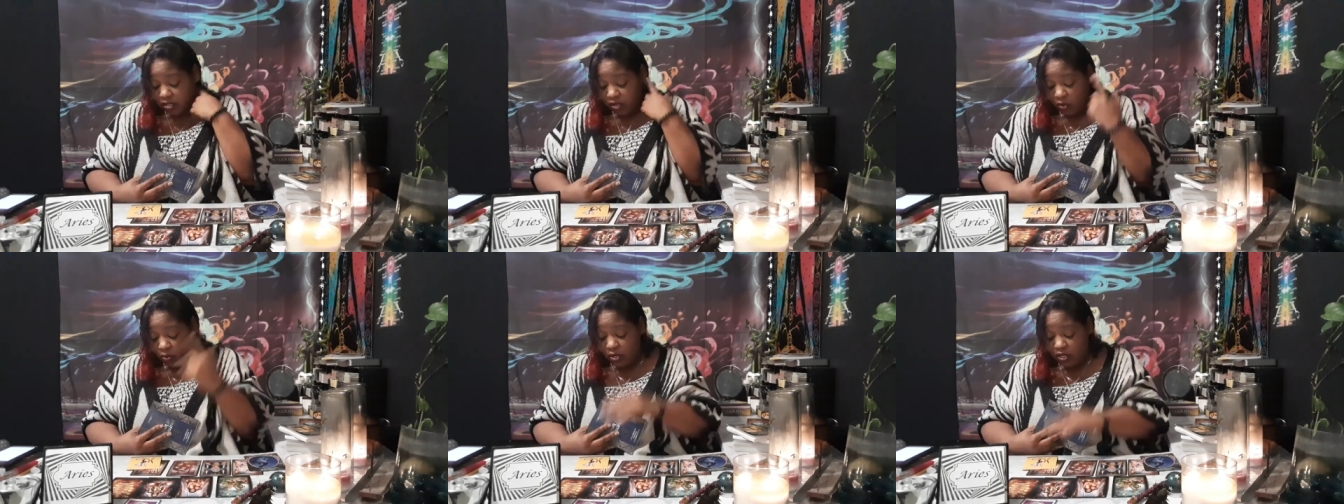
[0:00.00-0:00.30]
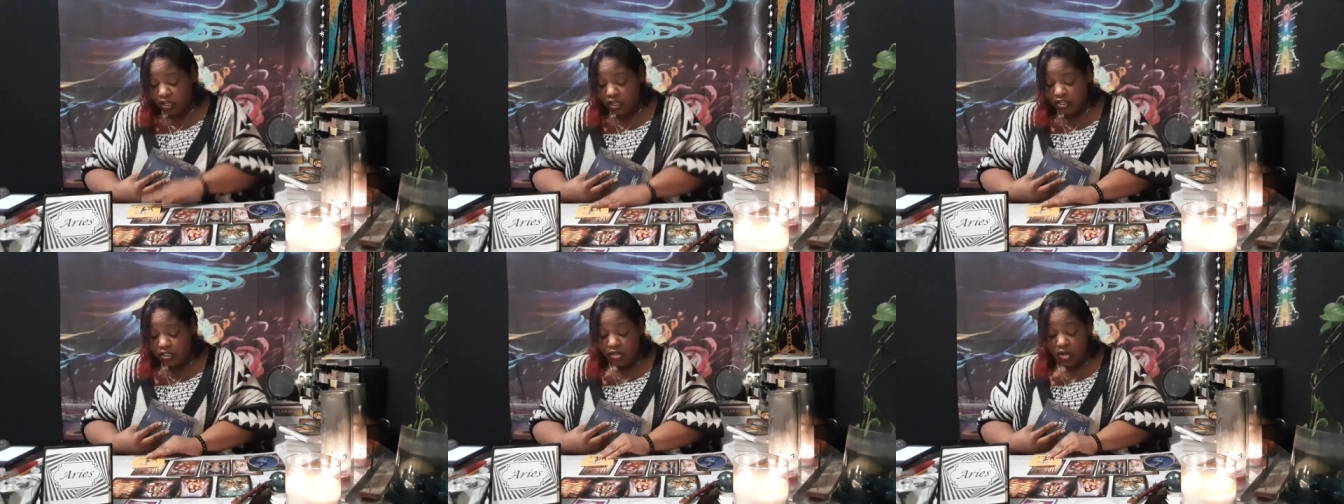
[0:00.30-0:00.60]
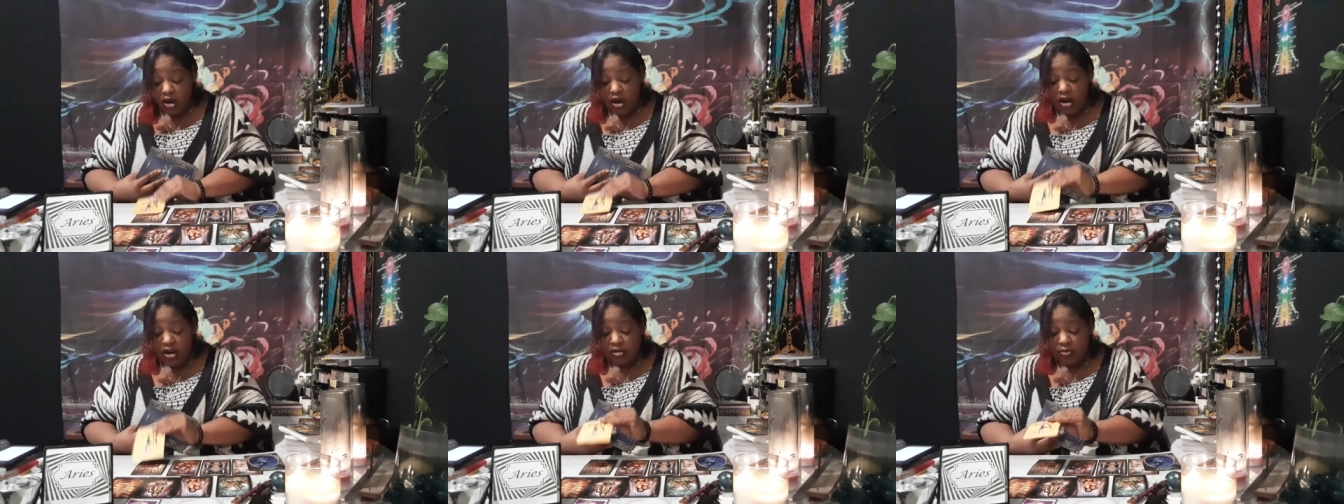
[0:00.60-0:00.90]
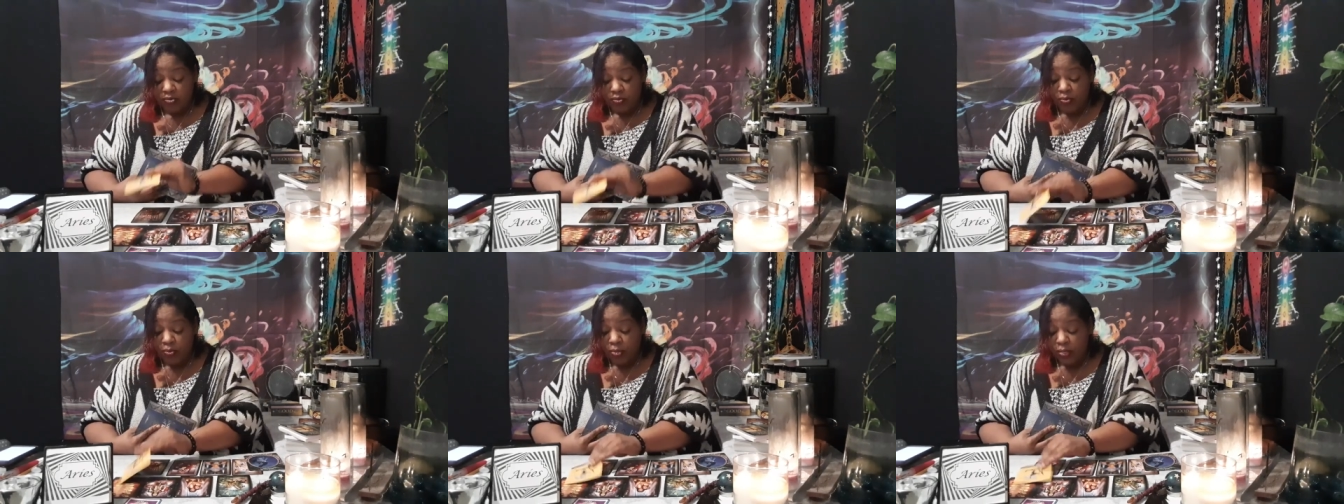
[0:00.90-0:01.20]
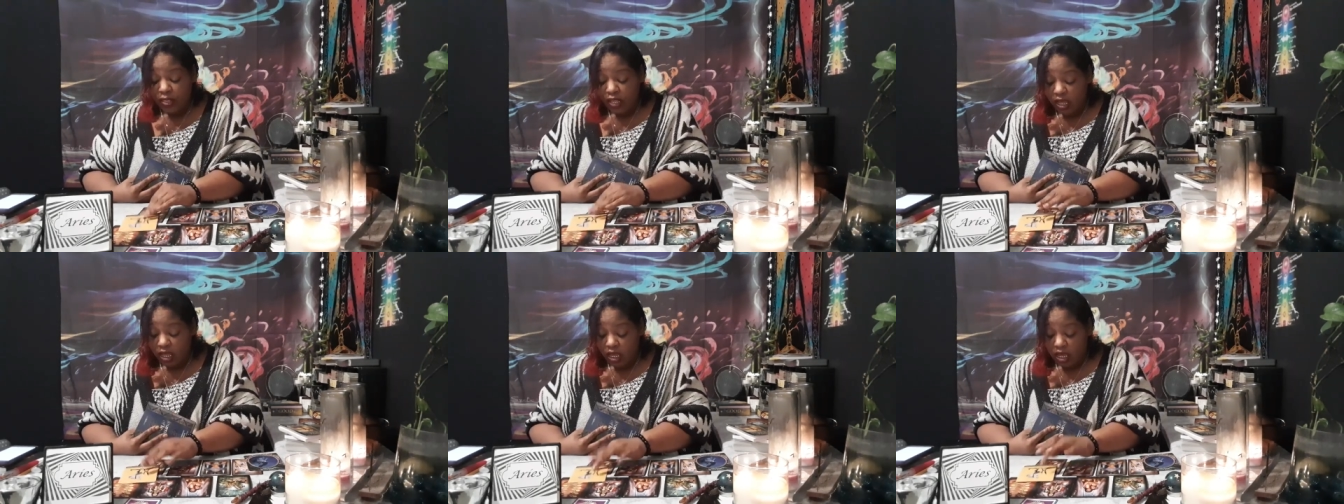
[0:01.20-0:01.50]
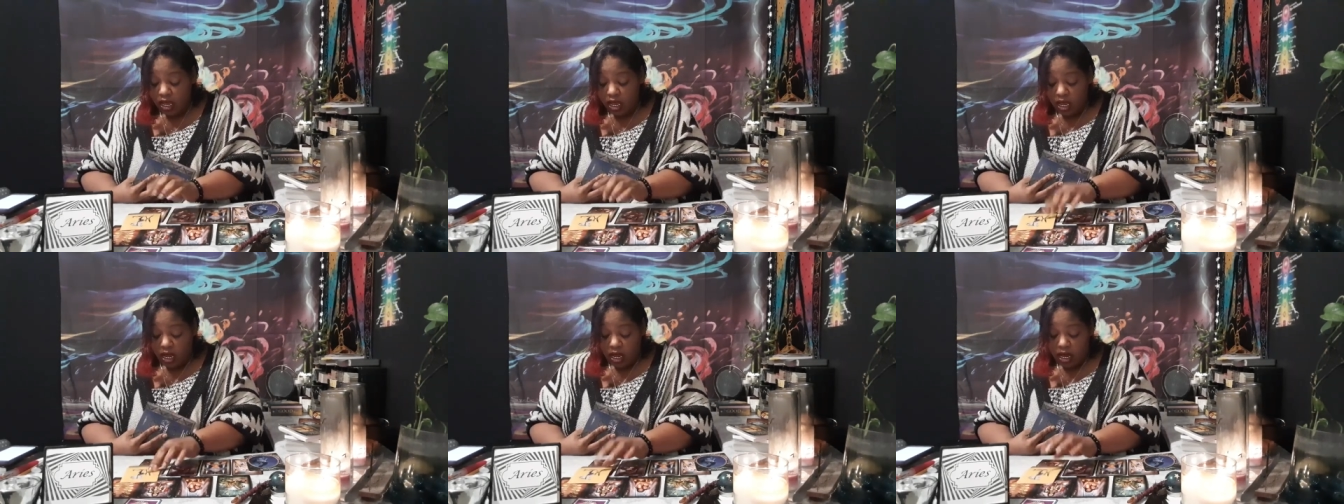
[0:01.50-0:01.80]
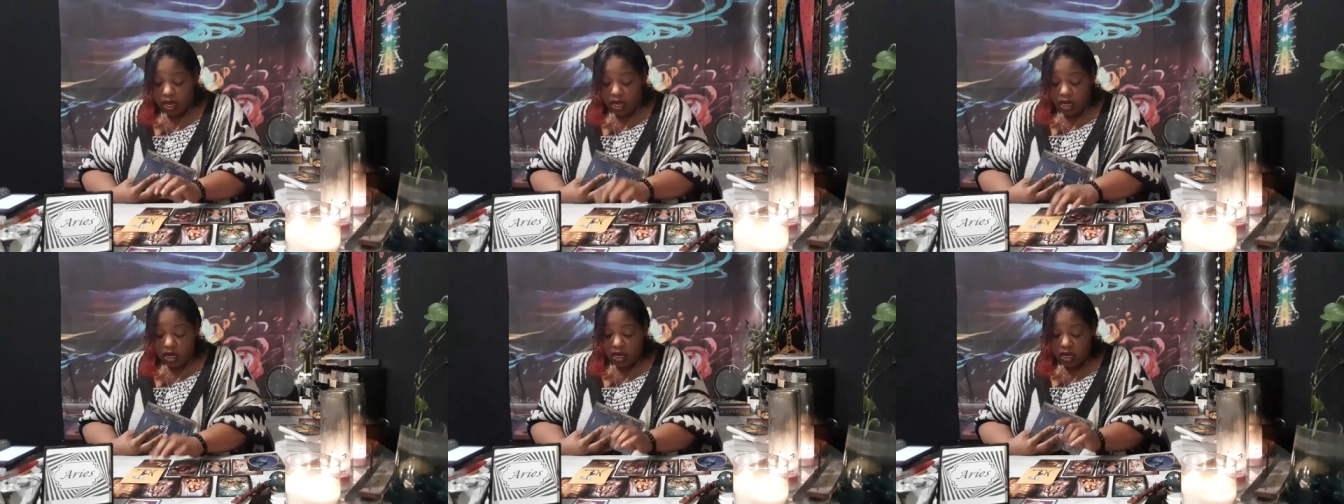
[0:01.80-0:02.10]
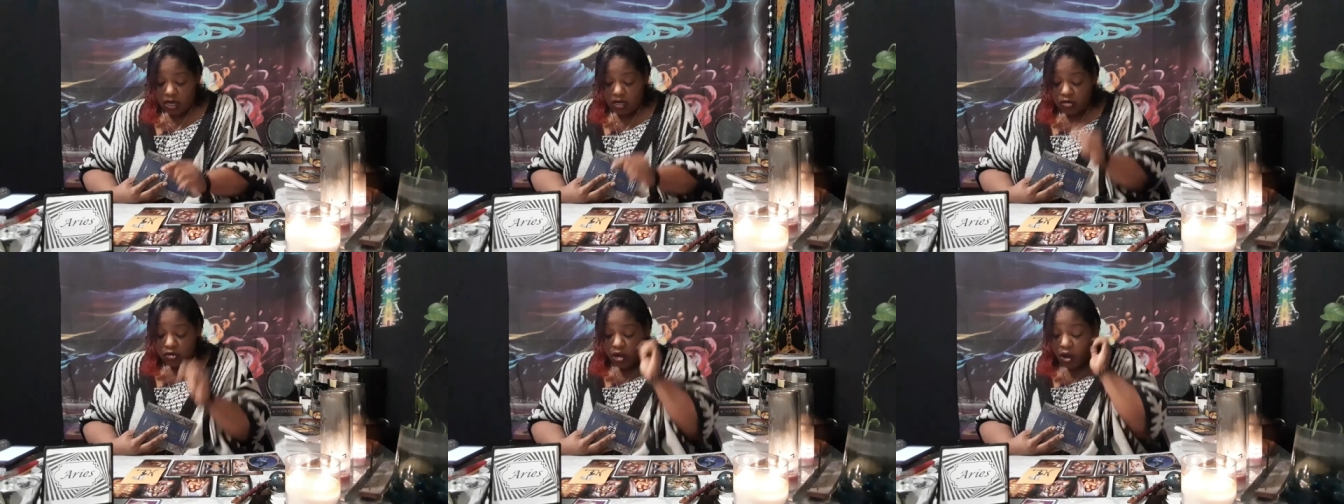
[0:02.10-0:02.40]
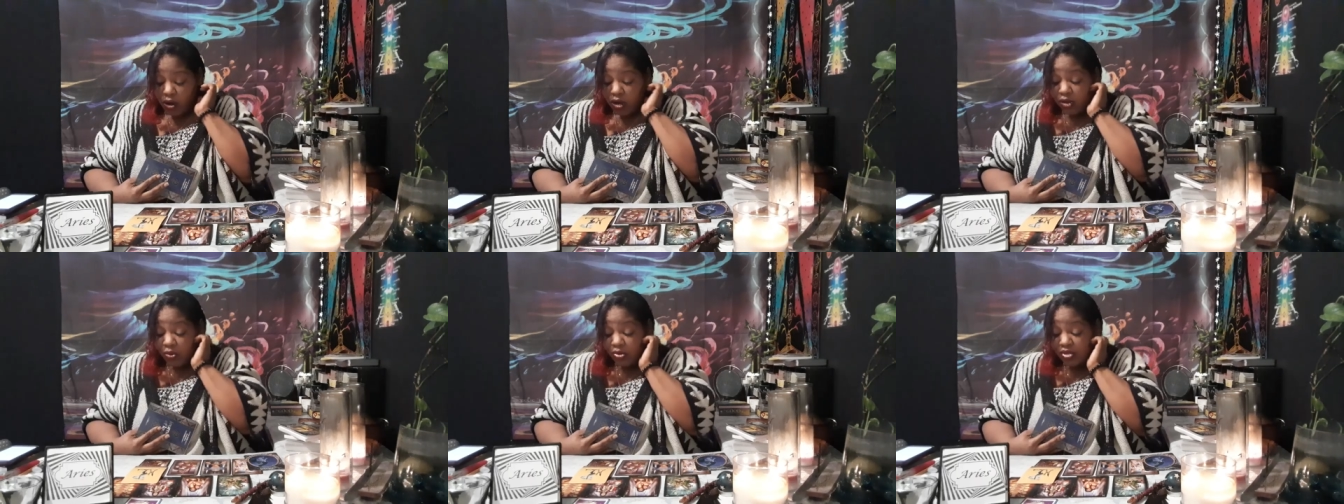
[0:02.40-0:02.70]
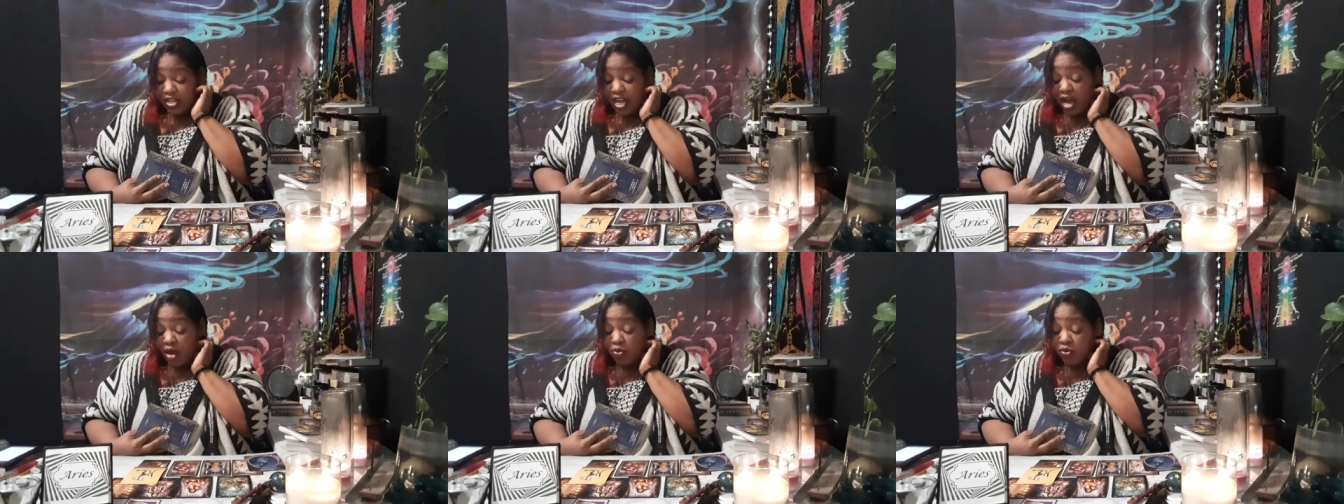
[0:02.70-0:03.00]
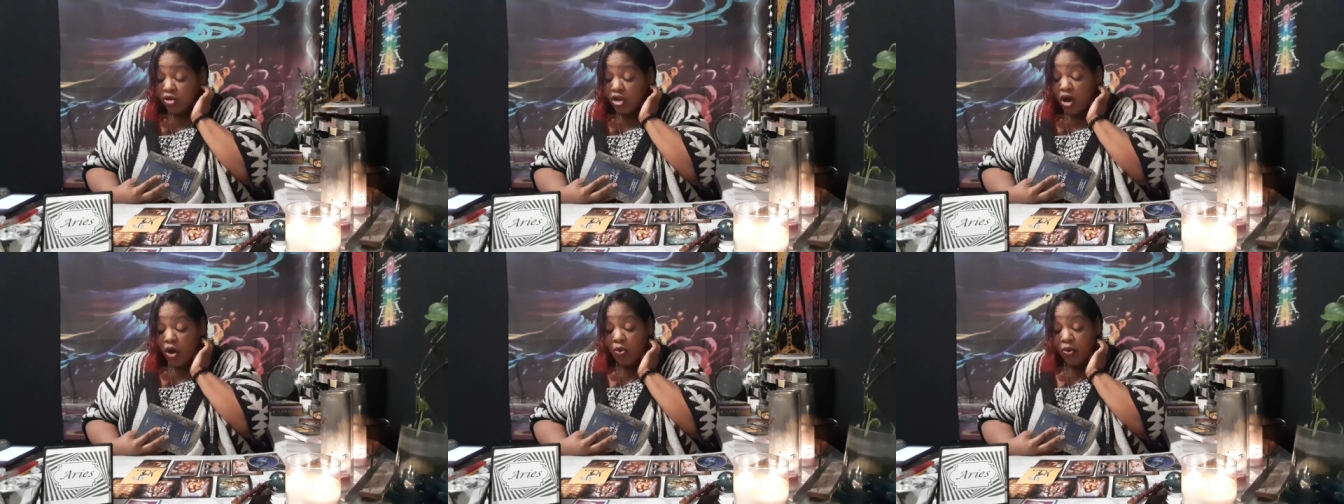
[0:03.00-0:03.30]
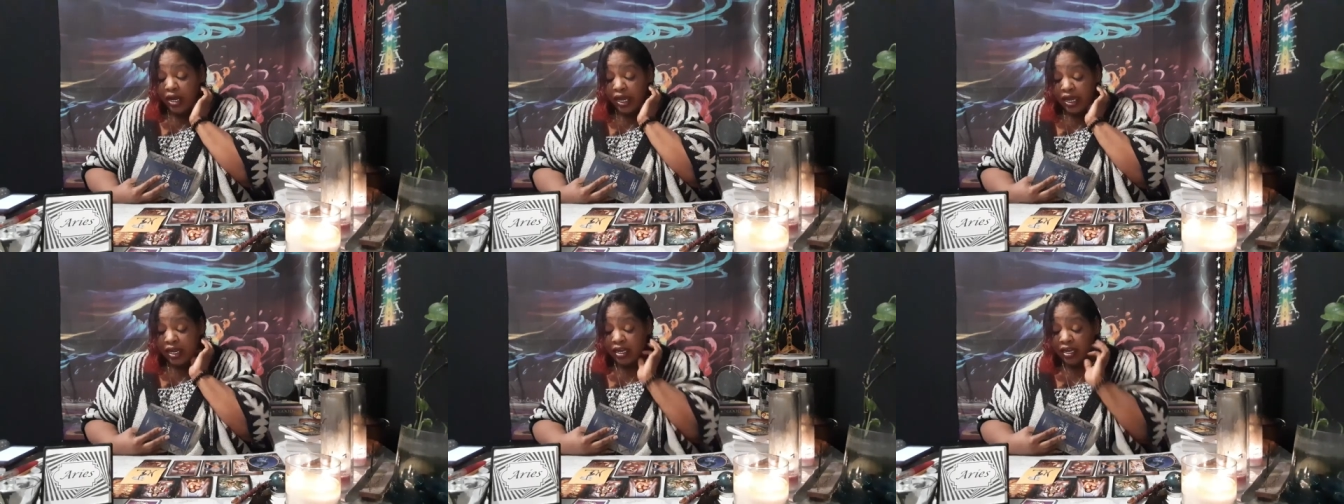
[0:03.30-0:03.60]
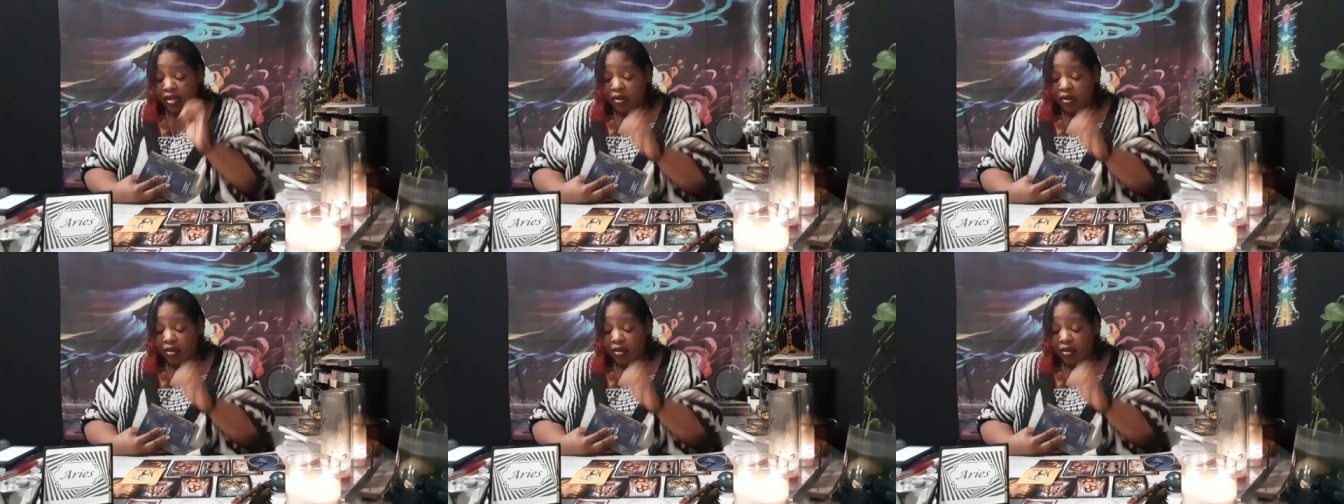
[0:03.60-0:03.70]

So when this card, knowing without knowing,